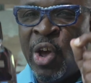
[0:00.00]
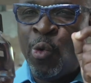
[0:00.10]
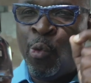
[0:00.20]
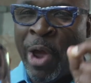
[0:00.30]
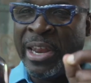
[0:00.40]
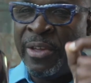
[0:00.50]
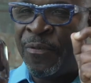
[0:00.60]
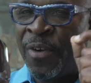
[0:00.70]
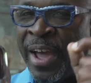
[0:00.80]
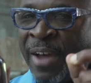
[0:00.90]
ready
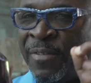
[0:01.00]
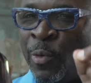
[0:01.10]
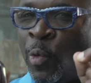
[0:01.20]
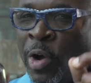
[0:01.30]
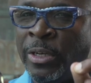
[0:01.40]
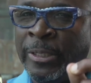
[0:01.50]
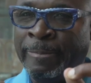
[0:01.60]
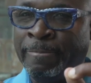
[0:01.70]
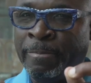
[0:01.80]
for everyone,